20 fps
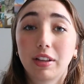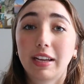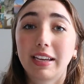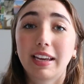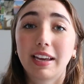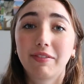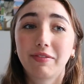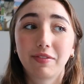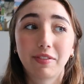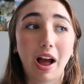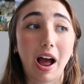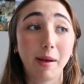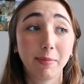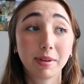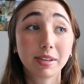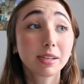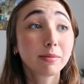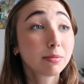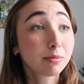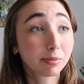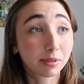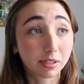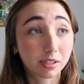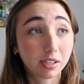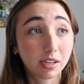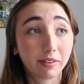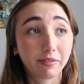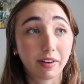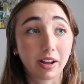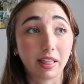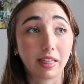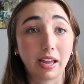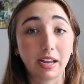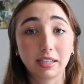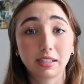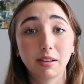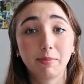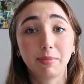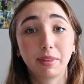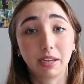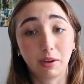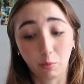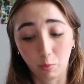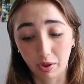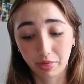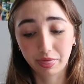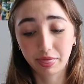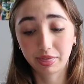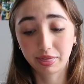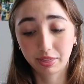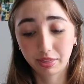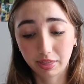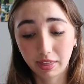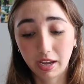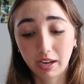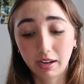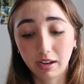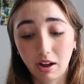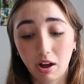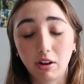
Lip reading: Like, if I'm the type of person, if I like something in one thing,